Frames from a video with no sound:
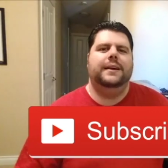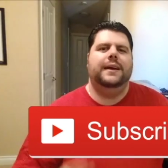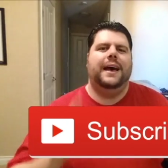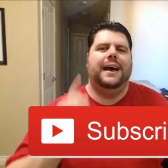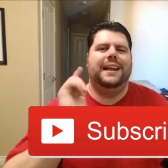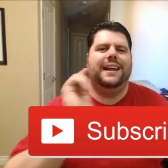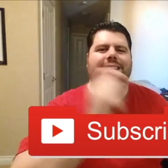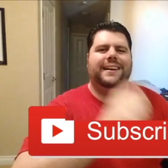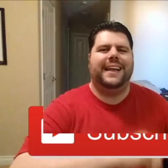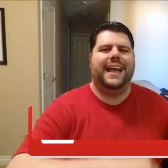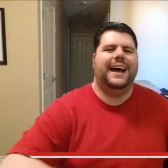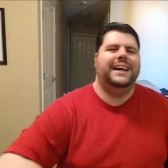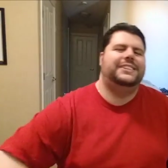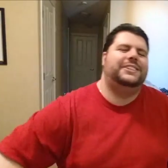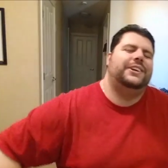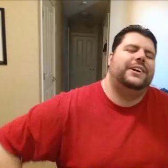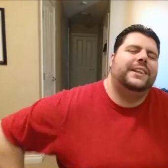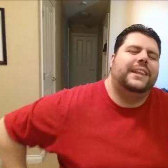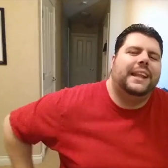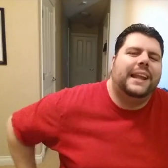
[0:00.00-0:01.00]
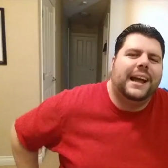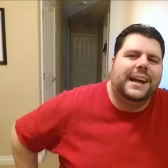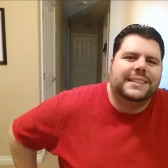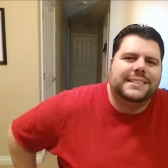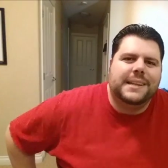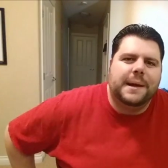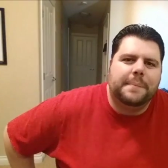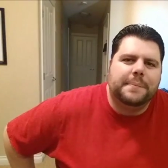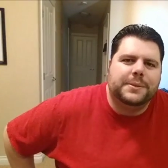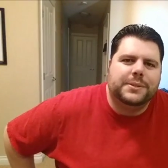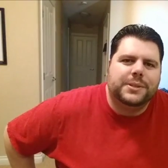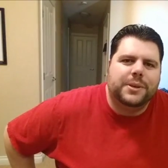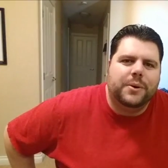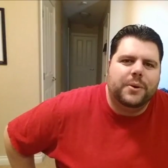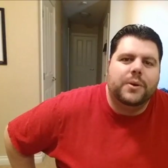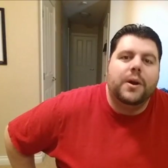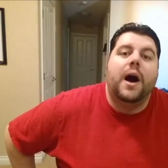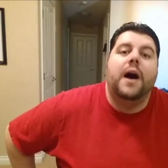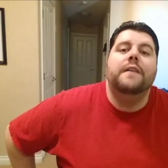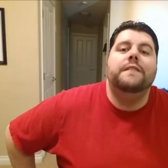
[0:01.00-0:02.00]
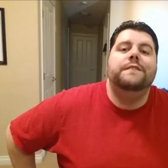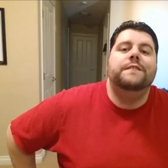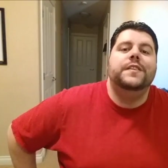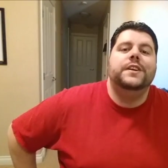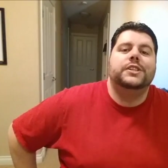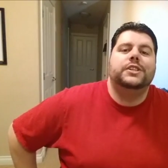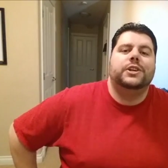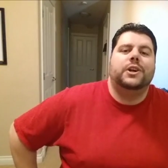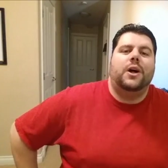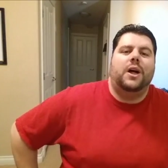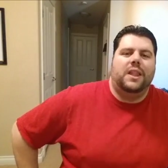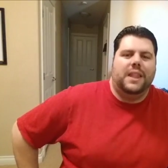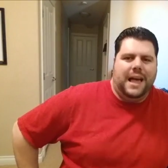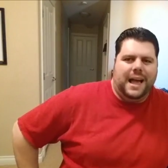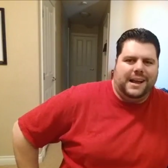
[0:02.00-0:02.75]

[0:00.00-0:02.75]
And I'll catch you on the next episode of Vision All